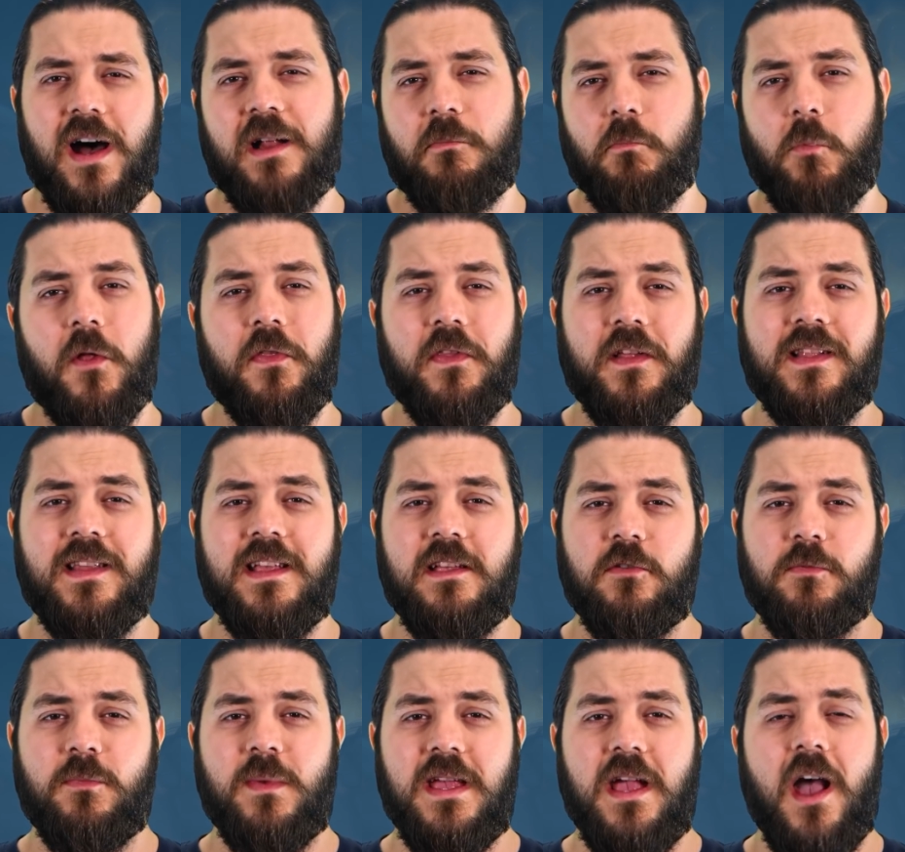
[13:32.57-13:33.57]
and one that
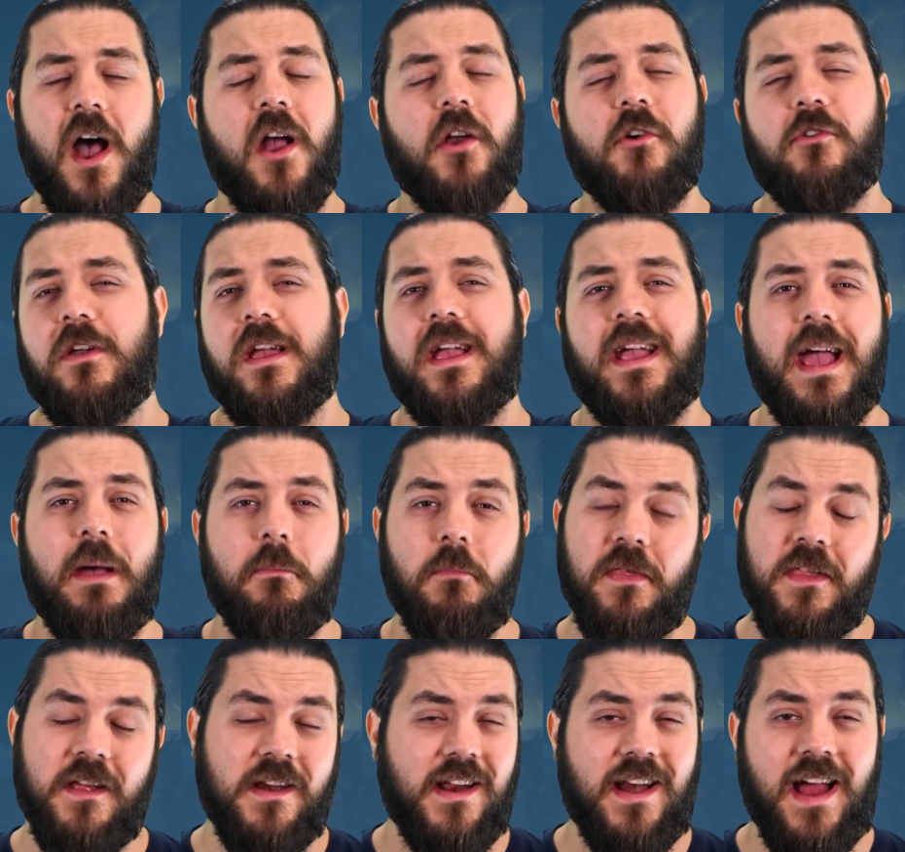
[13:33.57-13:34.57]
leaves me hungry again
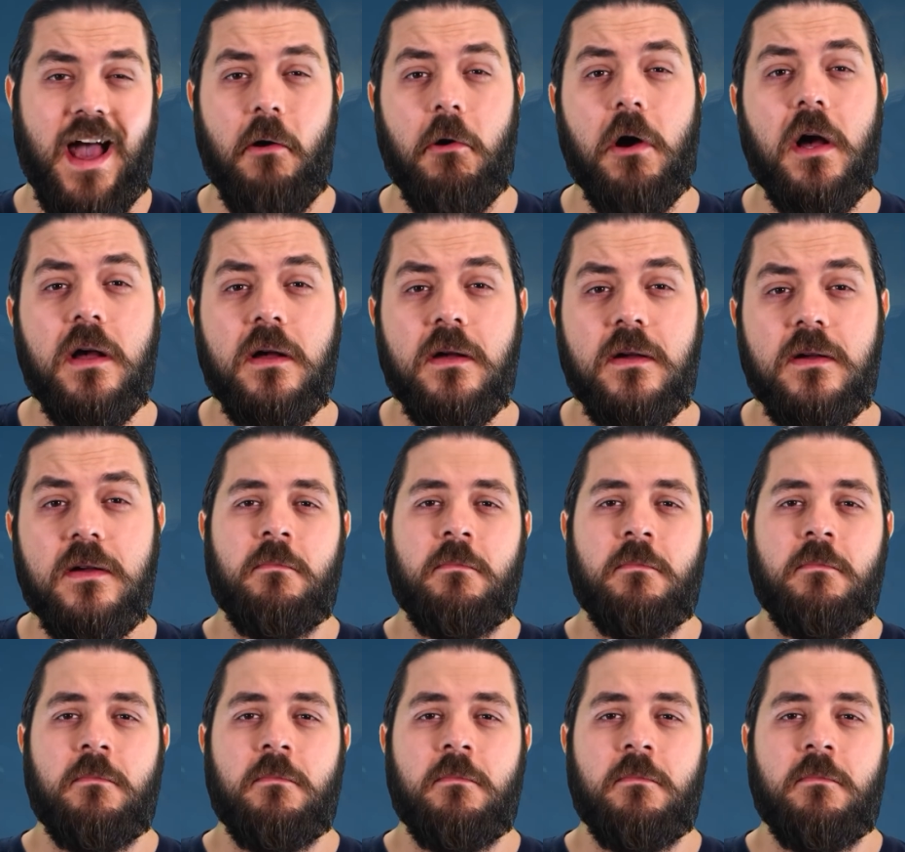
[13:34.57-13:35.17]
within an hour.